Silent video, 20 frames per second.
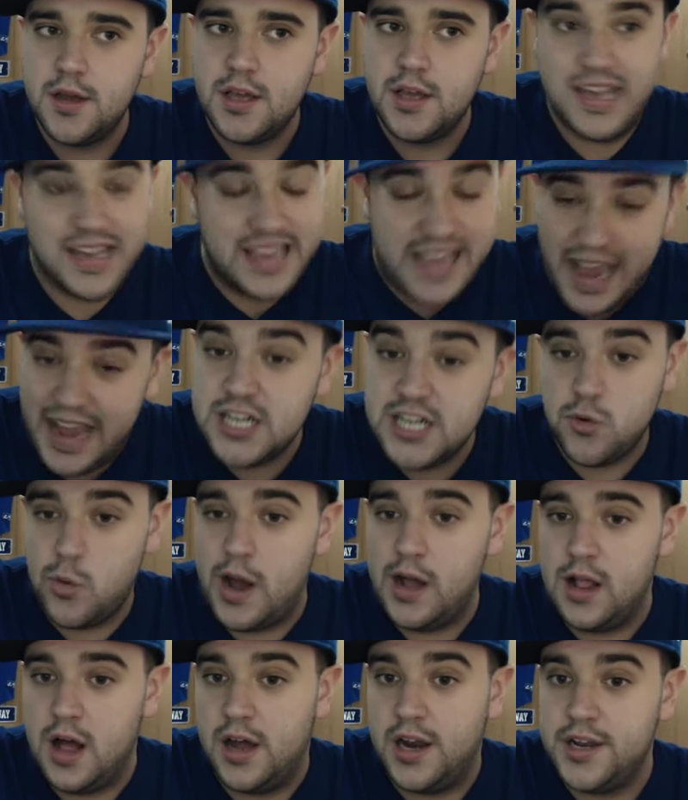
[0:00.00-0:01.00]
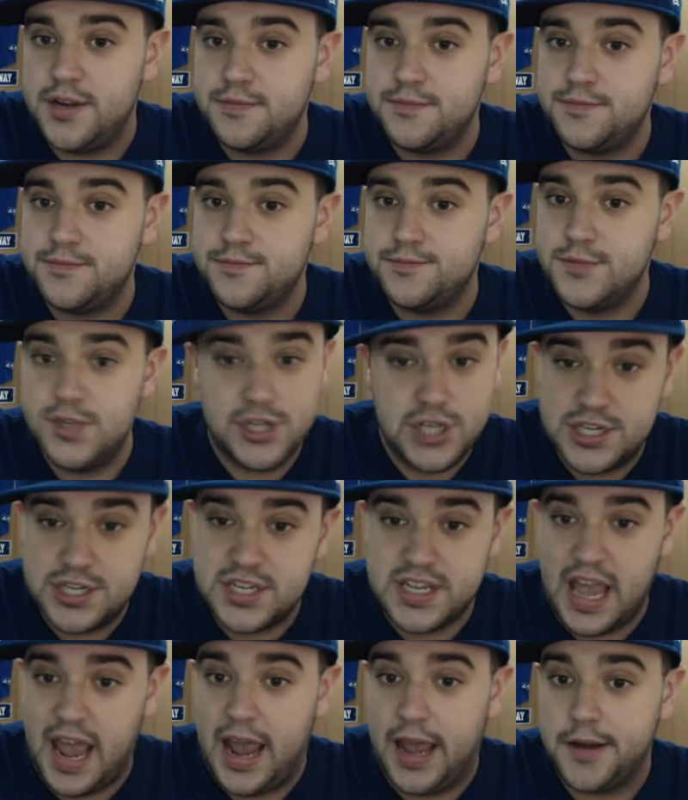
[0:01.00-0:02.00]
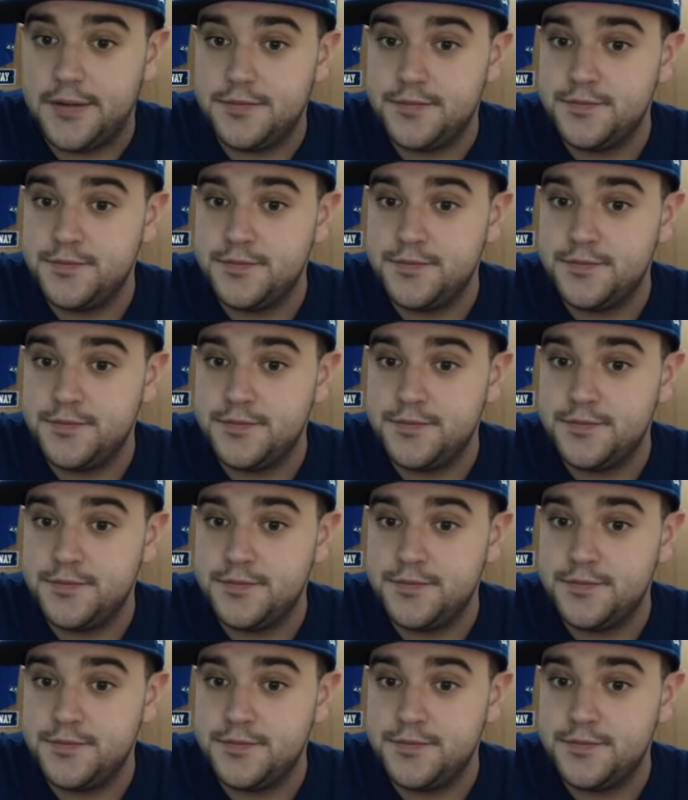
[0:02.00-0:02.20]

You can't dwell on it. You just can't.